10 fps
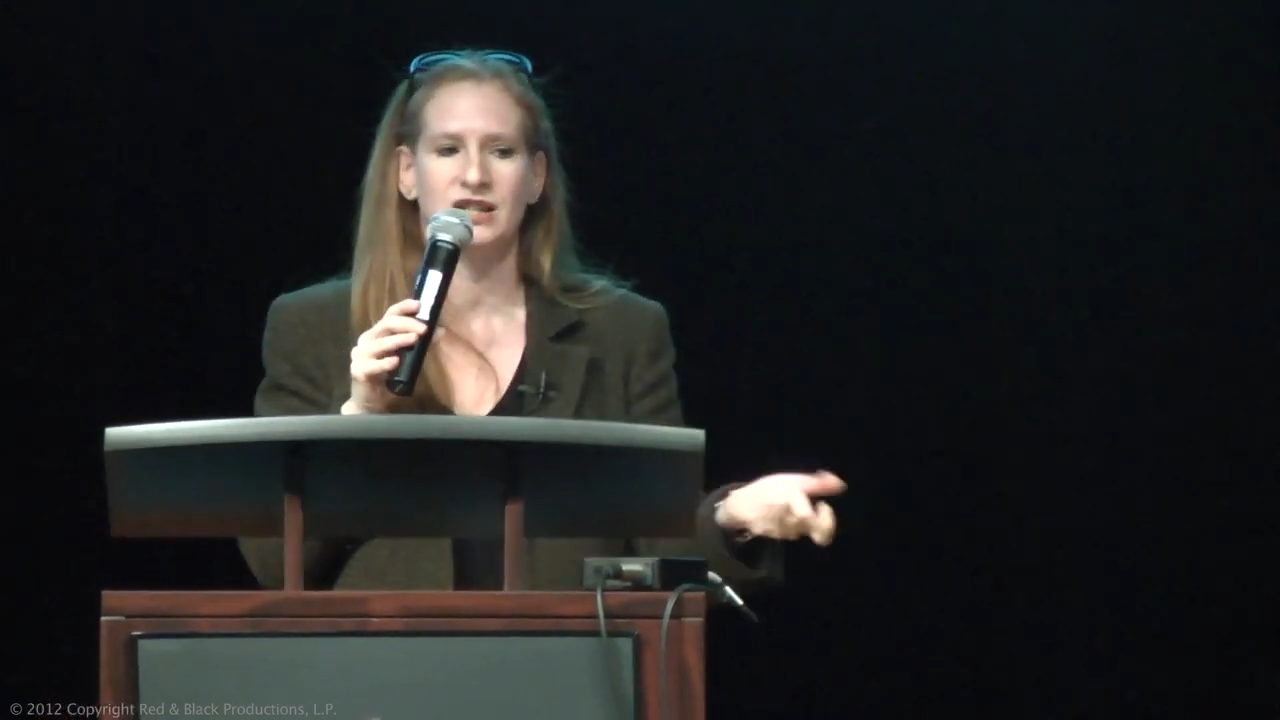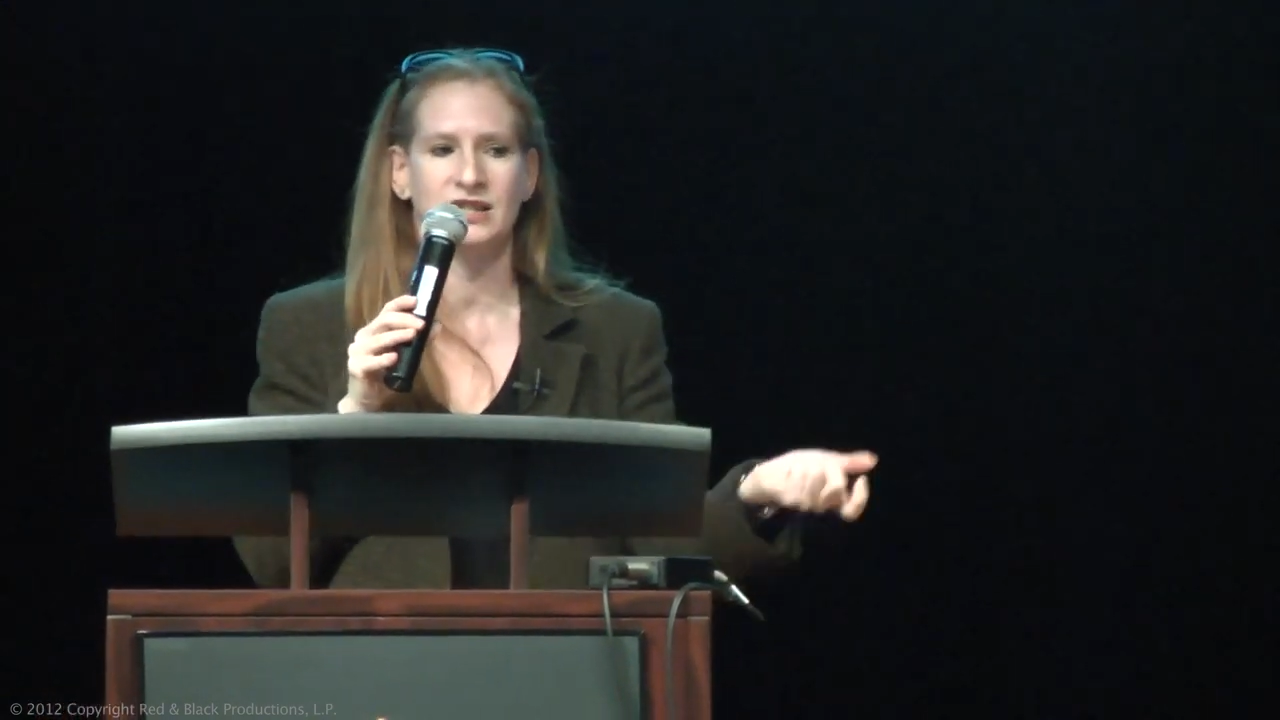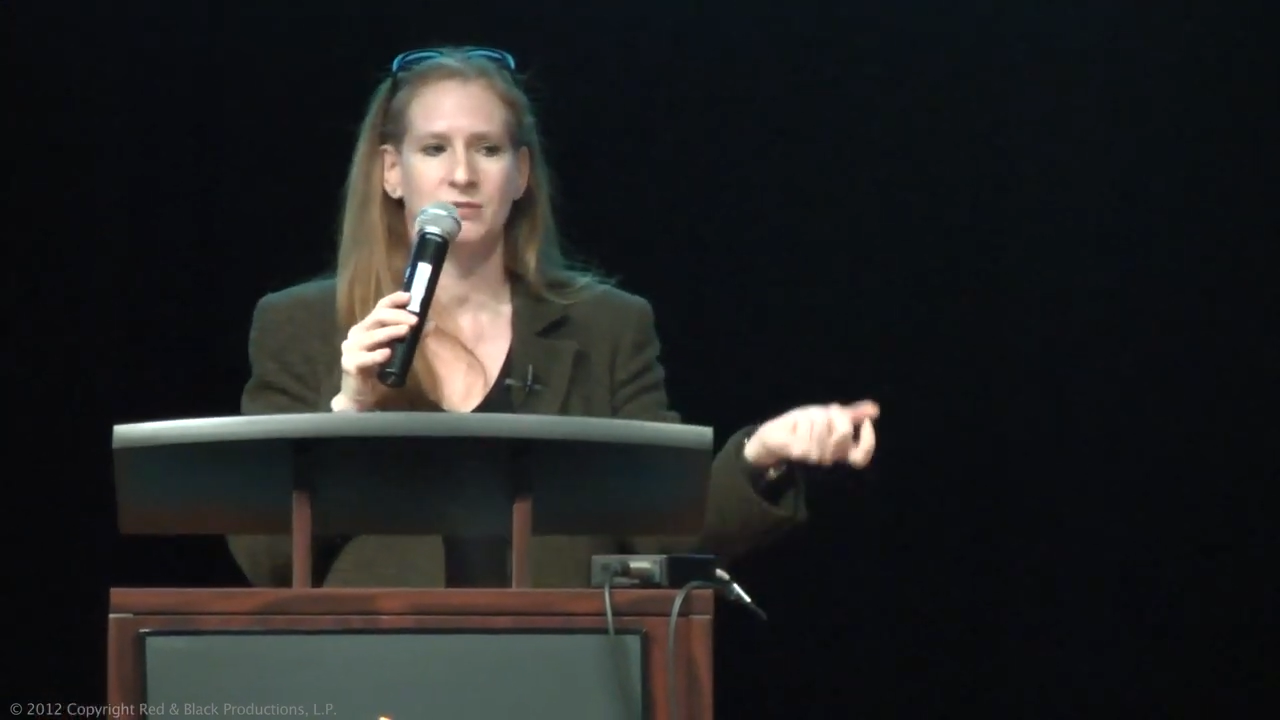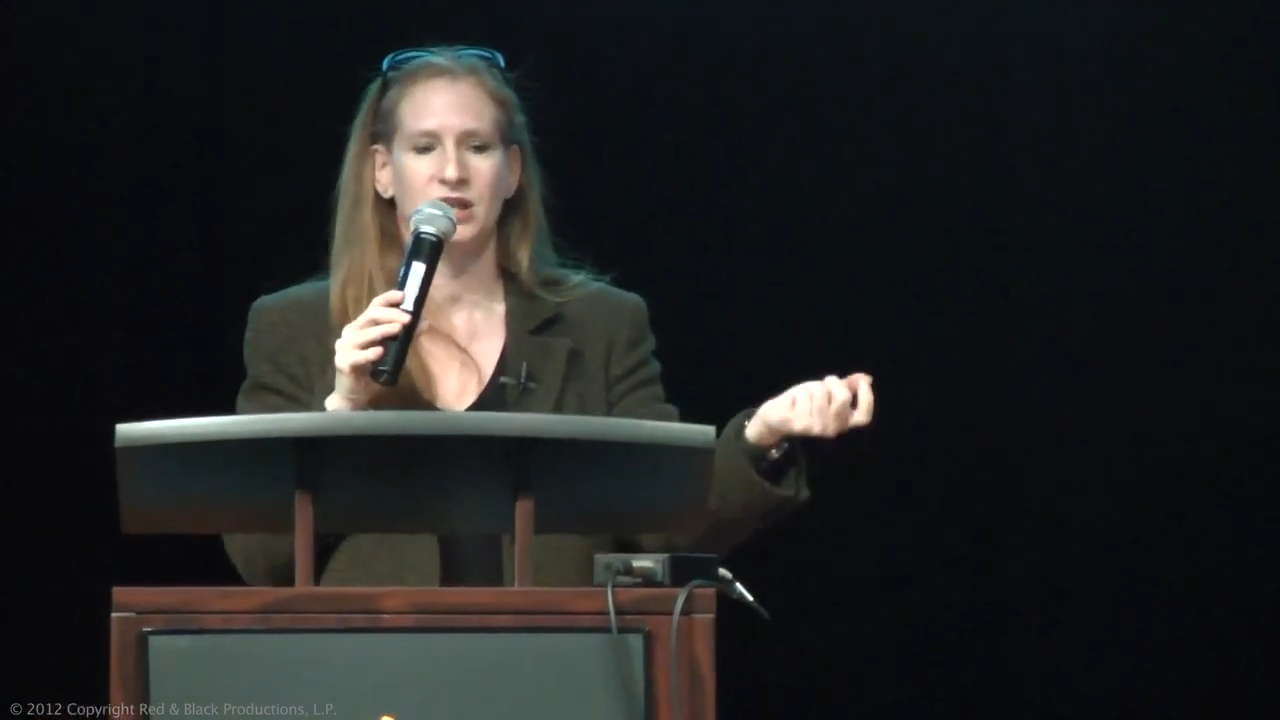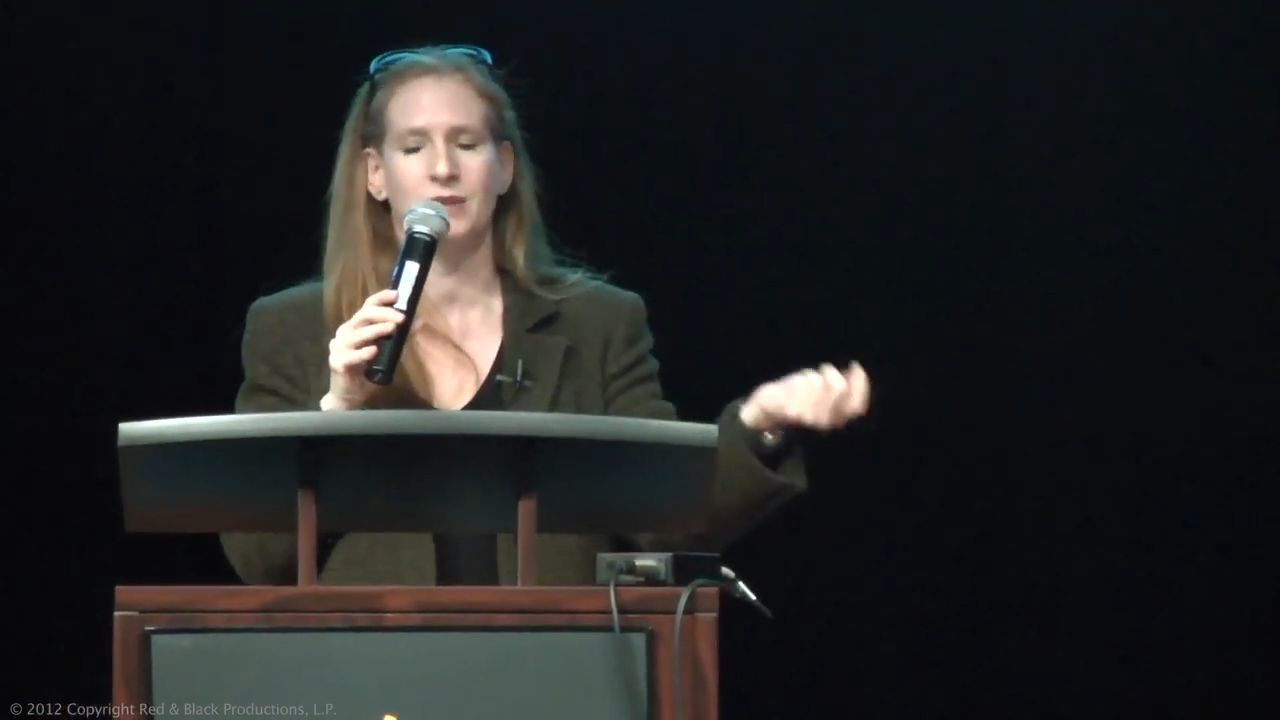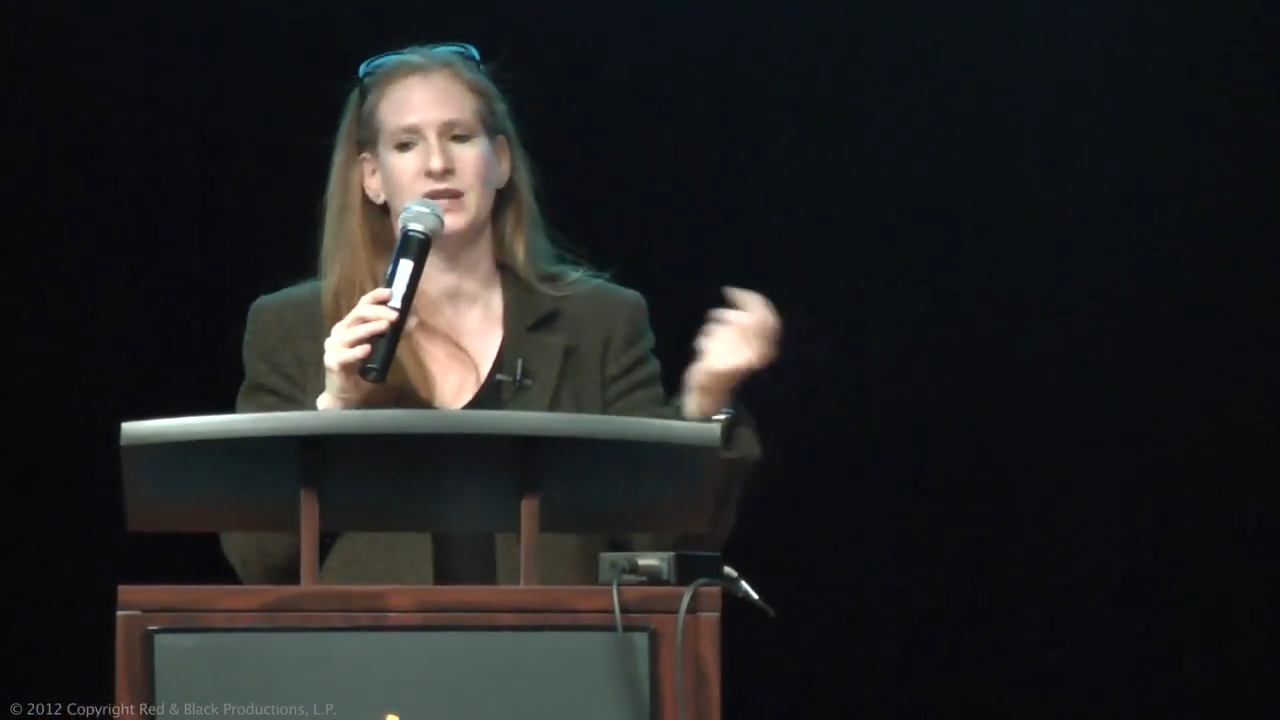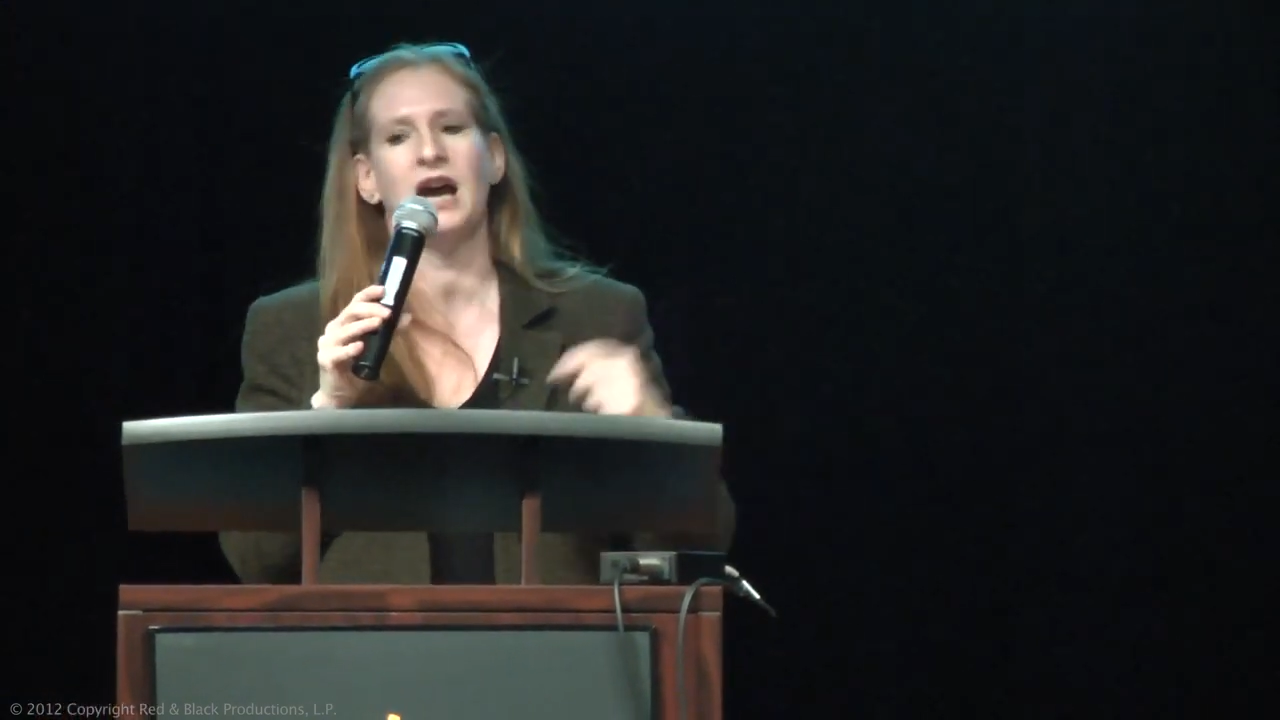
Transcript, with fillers: that sometimes